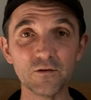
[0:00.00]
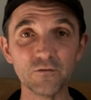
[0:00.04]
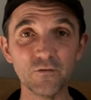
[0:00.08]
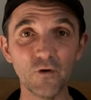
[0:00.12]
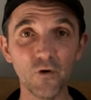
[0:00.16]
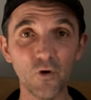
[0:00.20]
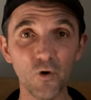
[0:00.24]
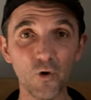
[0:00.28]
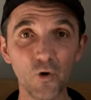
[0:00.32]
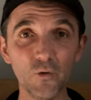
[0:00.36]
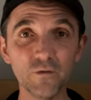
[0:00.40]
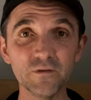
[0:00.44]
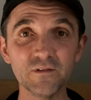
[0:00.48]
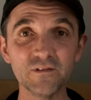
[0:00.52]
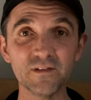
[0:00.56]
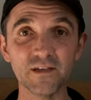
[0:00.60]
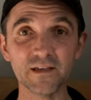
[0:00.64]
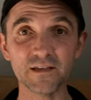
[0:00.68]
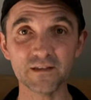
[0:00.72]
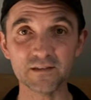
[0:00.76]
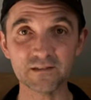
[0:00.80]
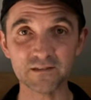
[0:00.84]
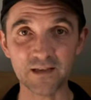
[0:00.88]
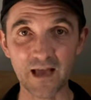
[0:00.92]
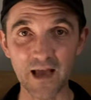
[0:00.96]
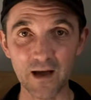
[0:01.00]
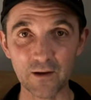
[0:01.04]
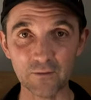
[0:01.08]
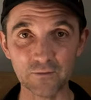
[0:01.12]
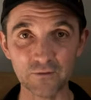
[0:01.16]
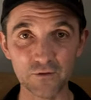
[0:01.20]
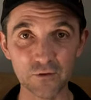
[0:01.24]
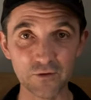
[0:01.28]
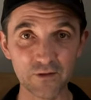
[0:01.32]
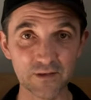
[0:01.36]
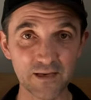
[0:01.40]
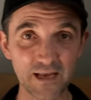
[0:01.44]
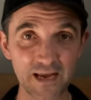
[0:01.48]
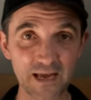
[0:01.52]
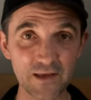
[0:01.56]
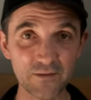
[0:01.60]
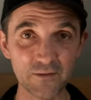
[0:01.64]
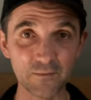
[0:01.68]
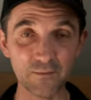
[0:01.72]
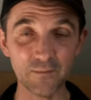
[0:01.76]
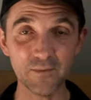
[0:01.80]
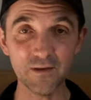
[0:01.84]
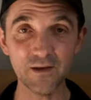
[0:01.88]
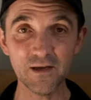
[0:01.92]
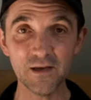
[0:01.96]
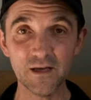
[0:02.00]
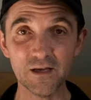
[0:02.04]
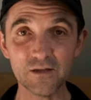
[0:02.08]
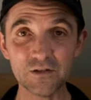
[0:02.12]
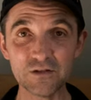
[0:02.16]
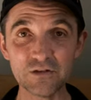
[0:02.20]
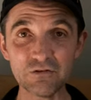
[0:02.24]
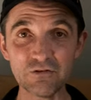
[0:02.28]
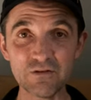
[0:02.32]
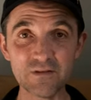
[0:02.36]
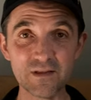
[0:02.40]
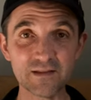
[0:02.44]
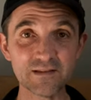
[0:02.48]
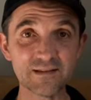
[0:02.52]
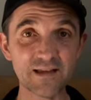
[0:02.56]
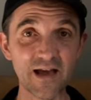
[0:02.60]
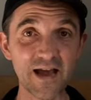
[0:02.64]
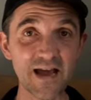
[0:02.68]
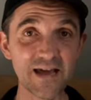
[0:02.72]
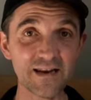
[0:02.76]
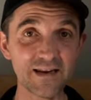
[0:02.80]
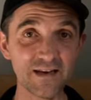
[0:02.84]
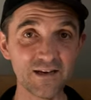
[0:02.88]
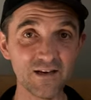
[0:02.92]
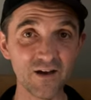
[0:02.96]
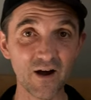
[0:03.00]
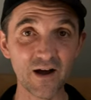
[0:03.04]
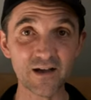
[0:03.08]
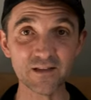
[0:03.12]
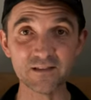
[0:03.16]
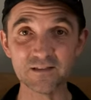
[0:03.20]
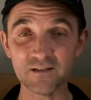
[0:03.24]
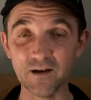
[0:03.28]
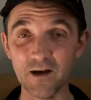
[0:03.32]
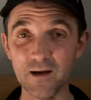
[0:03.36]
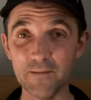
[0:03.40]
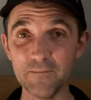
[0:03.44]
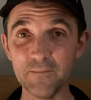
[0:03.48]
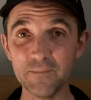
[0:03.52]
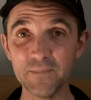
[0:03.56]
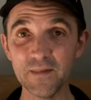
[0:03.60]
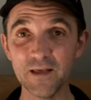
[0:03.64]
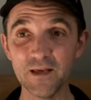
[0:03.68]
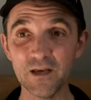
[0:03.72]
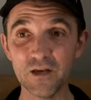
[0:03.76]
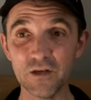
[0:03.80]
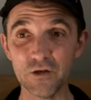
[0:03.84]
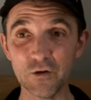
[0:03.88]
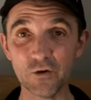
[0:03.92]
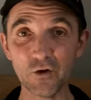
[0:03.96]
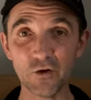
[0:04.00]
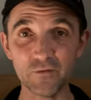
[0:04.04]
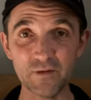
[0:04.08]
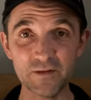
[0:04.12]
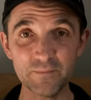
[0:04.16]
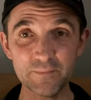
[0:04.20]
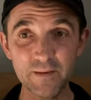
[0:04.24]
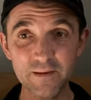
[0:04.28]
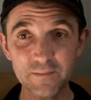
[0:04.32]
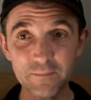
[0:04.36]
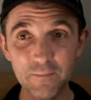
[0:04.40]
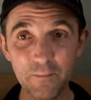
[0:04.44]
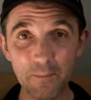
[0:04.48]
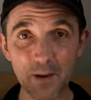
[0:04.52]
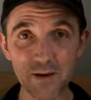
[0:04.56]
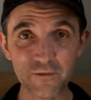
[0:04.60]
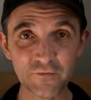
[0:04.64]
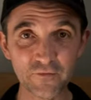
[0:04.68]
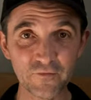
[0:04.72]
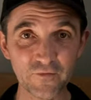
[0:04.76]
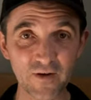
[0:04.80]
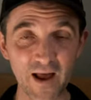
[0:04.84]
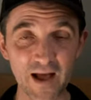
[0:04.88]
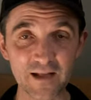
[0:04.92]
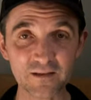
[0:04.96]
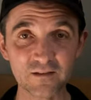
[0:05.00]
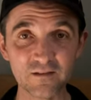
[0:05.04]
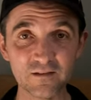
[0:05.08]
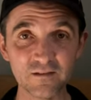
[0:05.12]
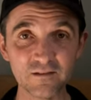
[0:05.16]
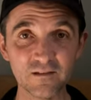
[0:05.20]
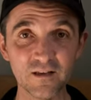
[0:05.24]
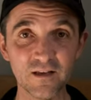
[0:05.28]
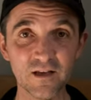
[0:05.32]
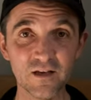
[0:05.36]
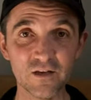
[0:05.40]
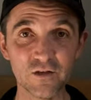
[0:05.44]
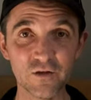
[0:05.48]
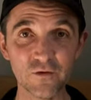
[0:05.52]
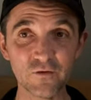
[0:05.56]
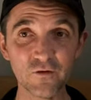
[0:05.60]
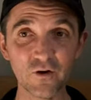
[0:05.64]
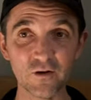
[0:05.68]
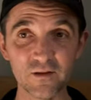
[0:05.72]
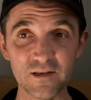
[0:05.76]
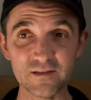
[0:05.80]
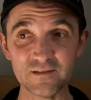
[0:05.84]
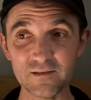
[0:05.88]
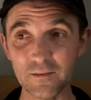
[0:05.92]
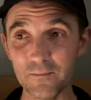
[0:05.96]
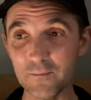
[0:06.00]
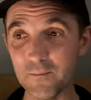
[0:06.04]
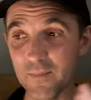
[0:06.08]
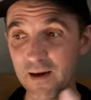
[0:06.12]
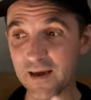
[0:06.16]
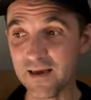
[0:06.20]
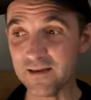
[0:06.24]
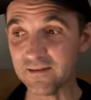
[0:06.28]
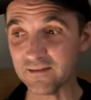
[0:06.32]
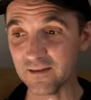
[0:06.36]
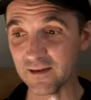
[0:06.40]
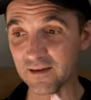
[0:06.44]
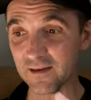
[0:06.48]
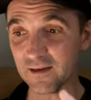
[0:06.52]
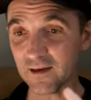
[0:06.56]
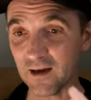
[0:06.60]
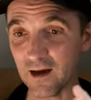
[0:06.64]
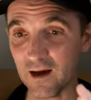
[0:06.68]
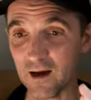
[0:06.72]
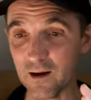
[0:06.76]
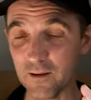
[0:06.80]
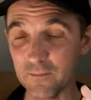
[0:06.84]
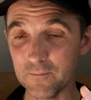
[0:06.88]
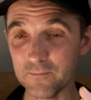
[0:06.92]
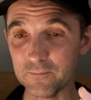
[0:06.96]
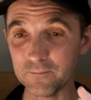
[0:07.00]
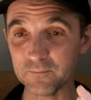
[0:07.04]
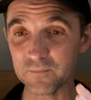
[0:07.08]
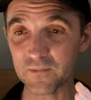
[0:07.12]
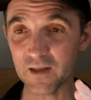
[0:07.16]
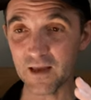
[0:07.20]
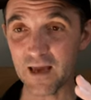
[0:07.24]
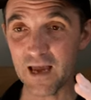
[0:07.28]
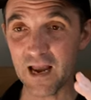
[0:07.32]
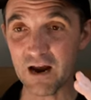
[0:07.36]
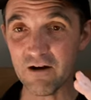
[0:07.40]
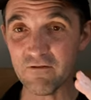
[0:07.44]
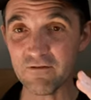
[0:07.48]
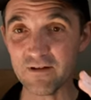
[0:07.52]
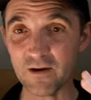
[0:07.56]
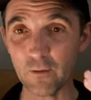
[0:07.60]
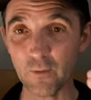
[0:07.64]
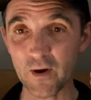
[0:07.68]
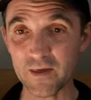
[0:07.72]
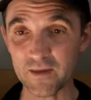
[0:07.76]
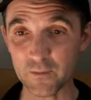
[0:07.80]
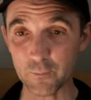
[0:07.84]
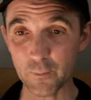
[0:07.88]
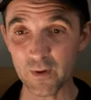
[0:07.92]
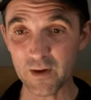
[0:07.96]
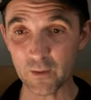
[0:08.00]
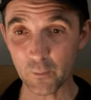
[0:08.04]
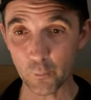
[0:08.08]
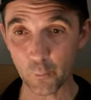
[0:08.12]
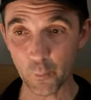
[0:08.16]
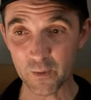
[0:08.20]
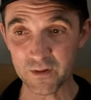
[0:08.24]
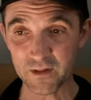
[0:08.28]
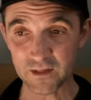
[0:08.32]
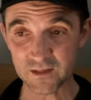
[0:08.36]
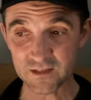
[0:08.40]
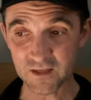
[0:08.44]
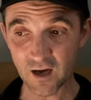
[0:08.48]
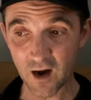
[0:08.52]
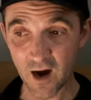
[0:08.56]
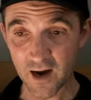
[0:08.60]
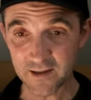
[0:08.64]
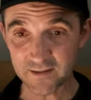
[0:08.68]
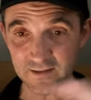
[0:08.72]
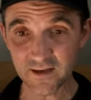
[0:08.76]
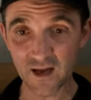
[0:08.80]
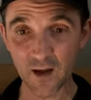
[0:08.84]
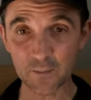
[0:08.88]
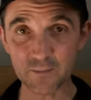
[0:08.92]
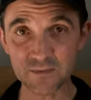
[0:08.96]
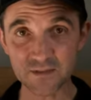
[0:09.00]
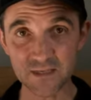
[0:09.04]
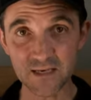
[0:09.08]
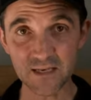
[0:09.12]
of haunting sound. You can hear them during the day and at night time. You've got these big mud flats. You've got this amazing area where when the tide comes